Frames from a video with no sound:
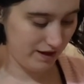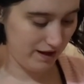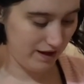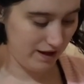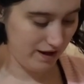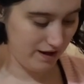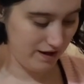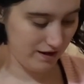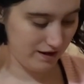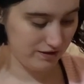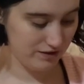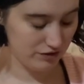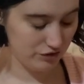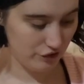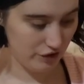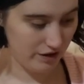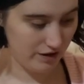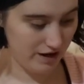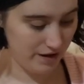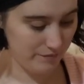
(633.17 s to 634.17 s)
and
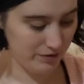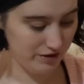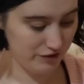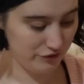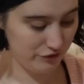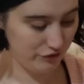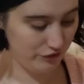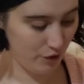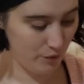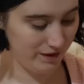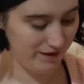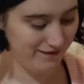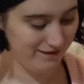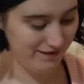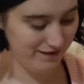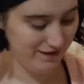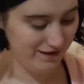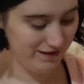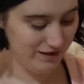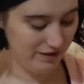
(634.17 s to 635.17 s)
I'm gonna sew it
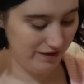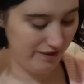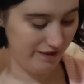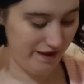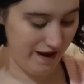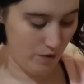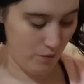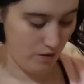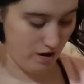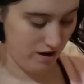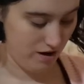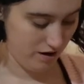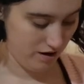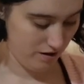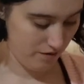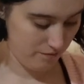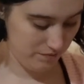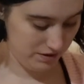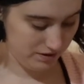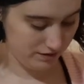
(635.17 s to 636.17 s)
that
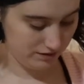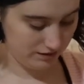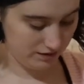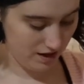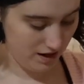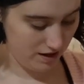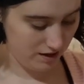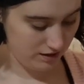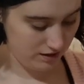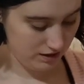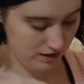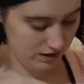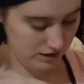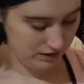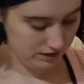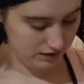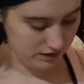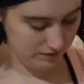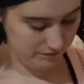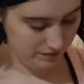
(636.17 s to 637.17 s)
way because that
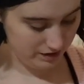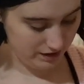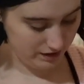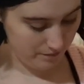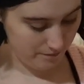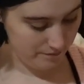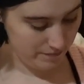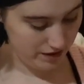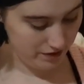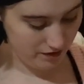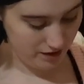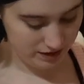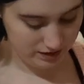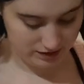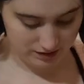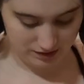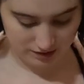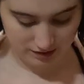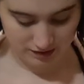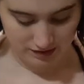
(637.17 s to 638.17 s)
seems like a better
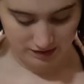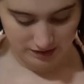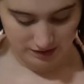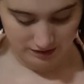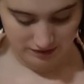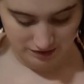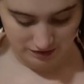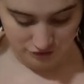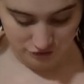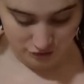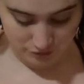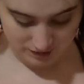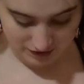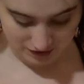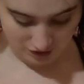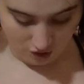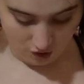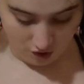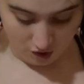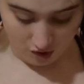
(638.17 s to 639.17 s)
idea than
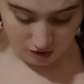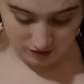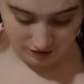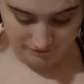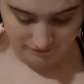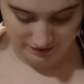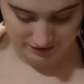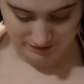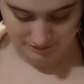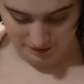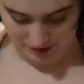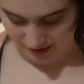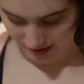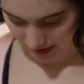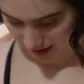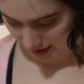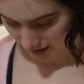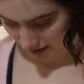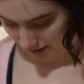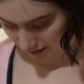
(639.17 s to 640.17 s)
doing all of this by
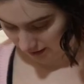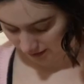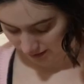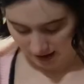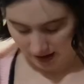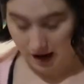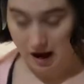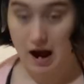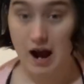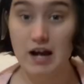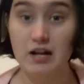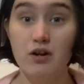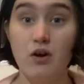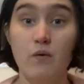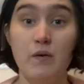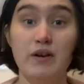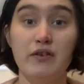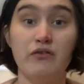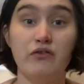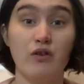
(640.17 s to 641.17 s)
hand. I know
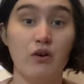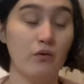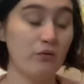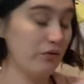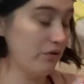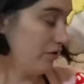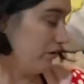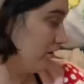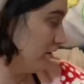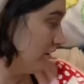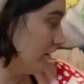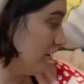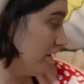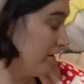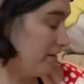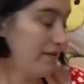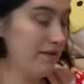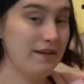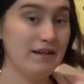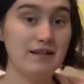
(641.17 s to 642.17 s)
I sewed
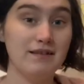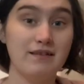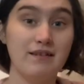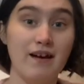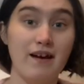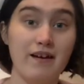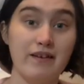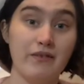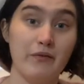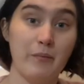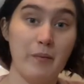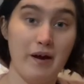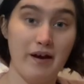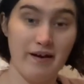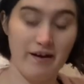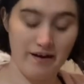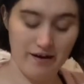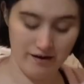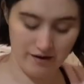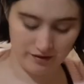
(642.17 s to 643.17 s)
these guys by
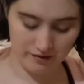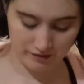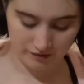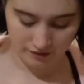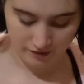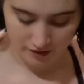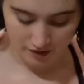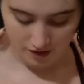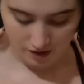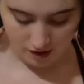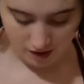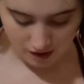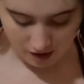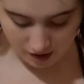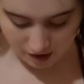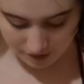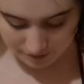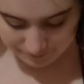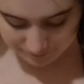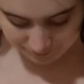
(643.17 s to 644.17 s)
hand.
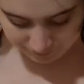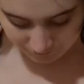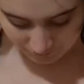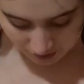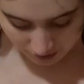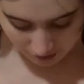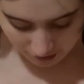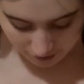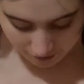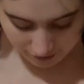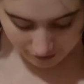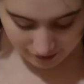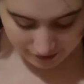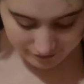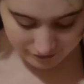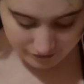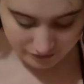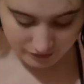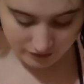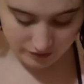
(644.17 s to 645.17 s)

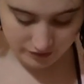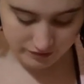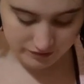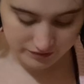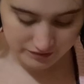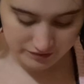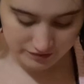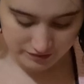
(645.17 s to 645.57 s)
That's because